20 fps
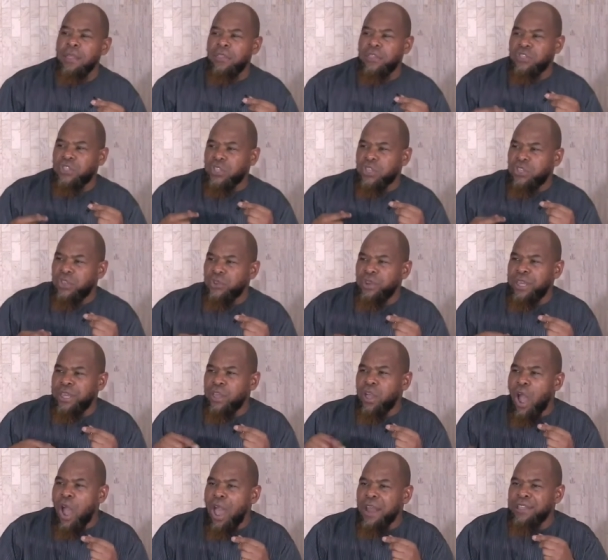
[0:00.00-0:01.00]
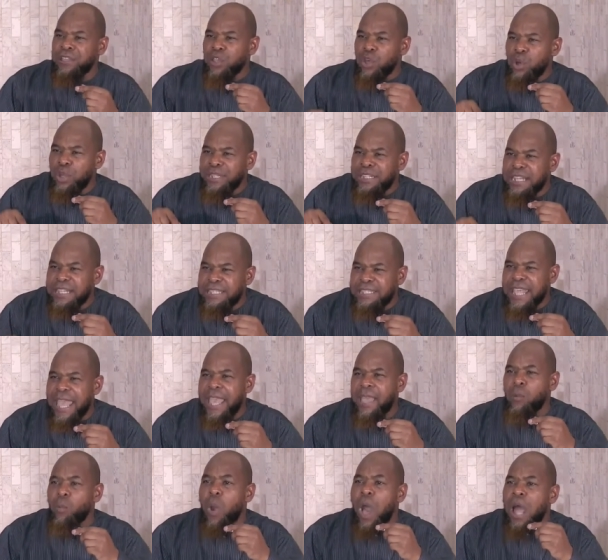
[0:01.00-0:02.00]
The security guard is going to
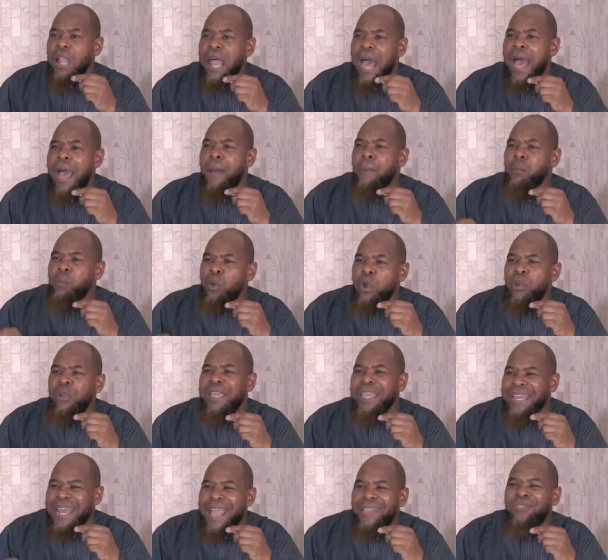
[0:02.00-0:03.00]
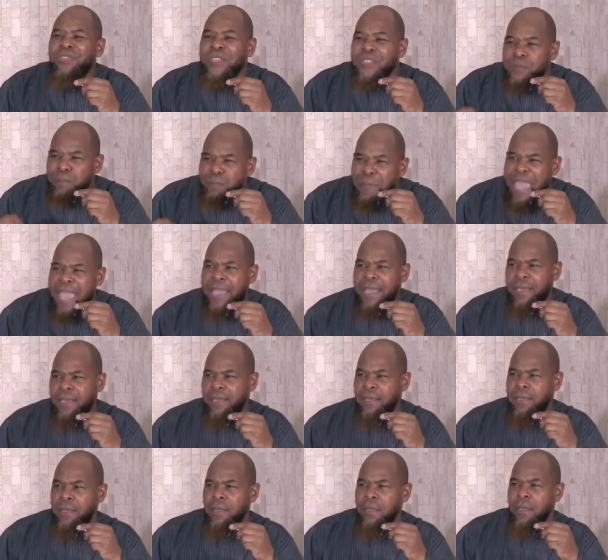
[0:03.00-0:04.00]
say, while I'm working at this bank,
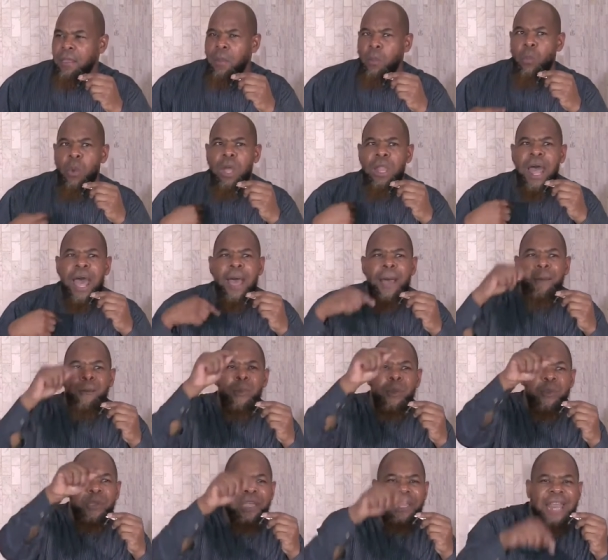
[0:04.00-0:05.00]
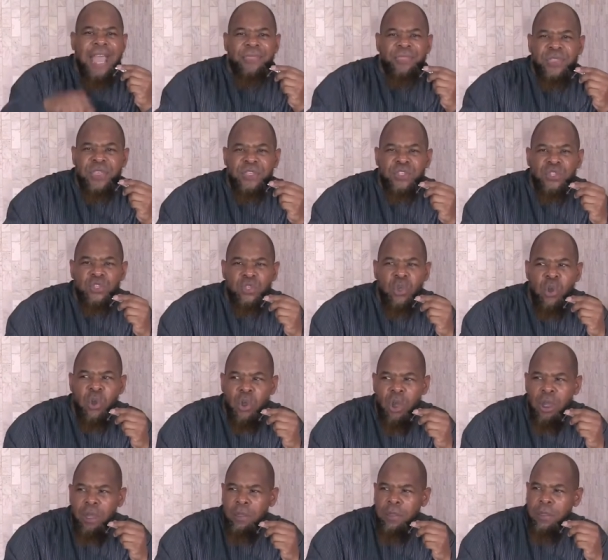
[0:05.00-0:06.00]
while I'm working at this
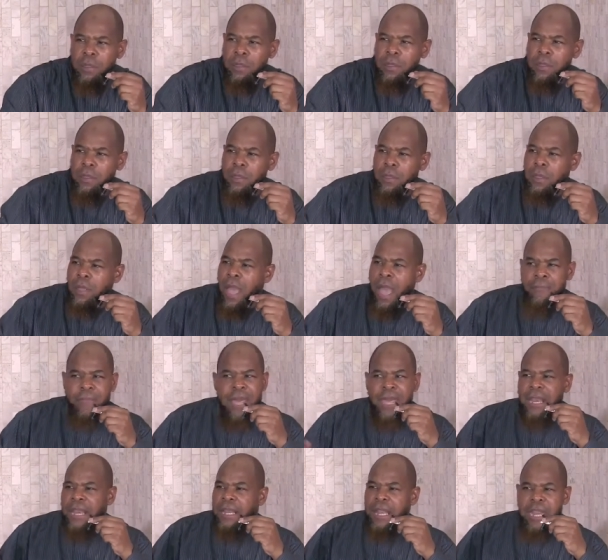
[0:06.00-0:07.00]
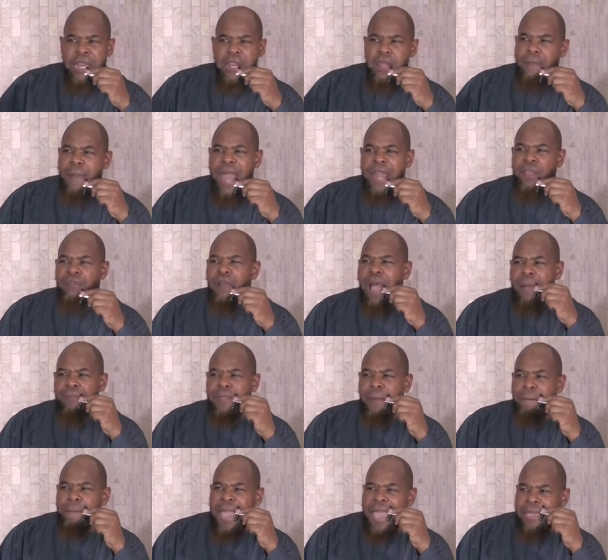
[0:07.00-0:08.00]
store, I'm not going to let anybody
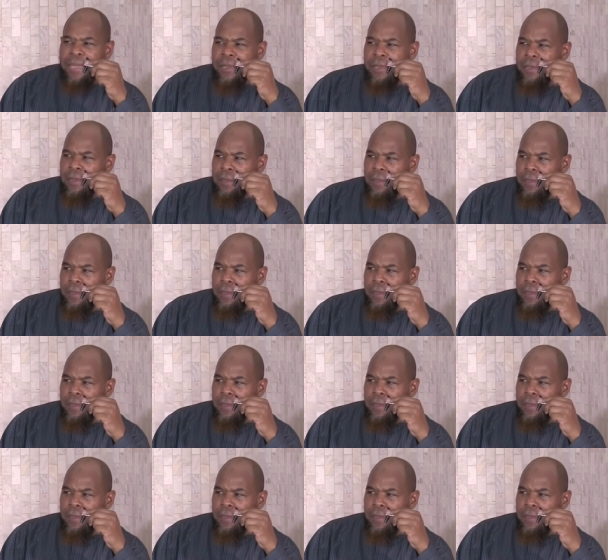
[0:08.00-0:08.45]
rob the bank.